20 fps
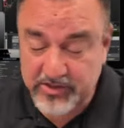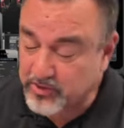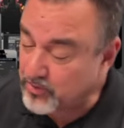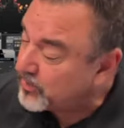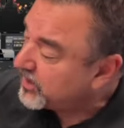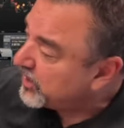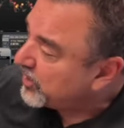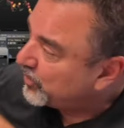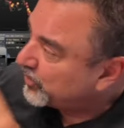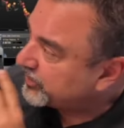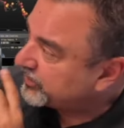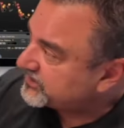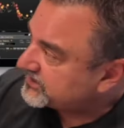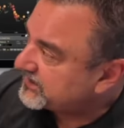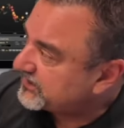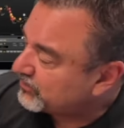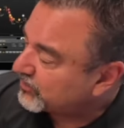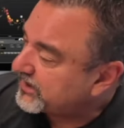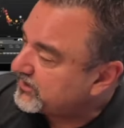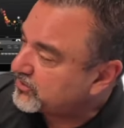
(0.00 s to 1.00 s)
So what you're
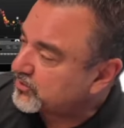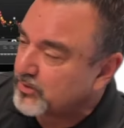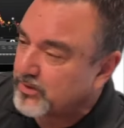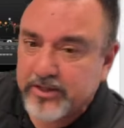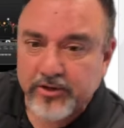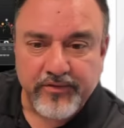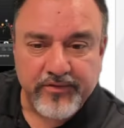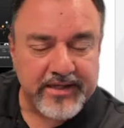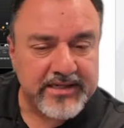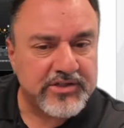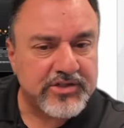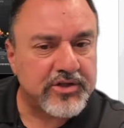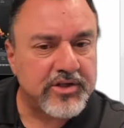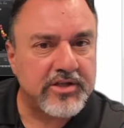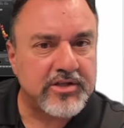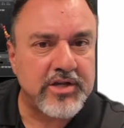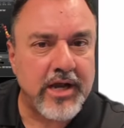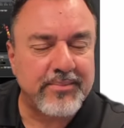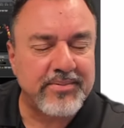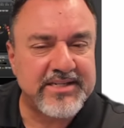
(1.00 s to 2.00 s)
seeing right through here, these are
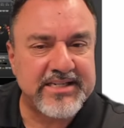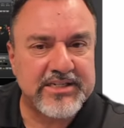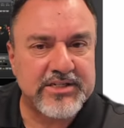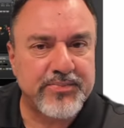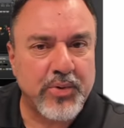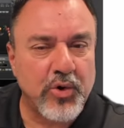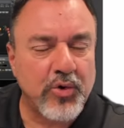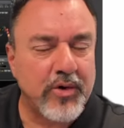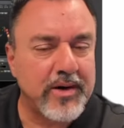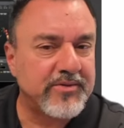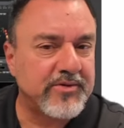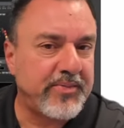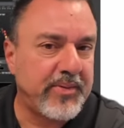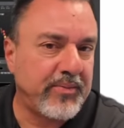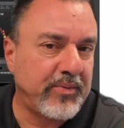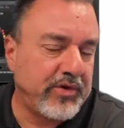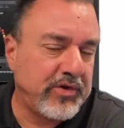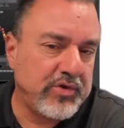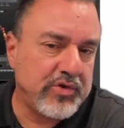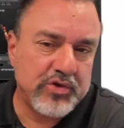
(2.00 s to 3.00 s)
the top six programs
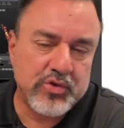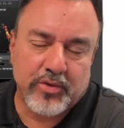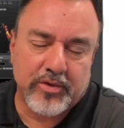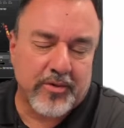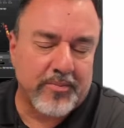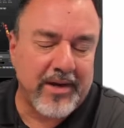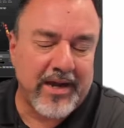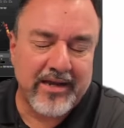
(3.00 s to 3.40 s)
people use when they're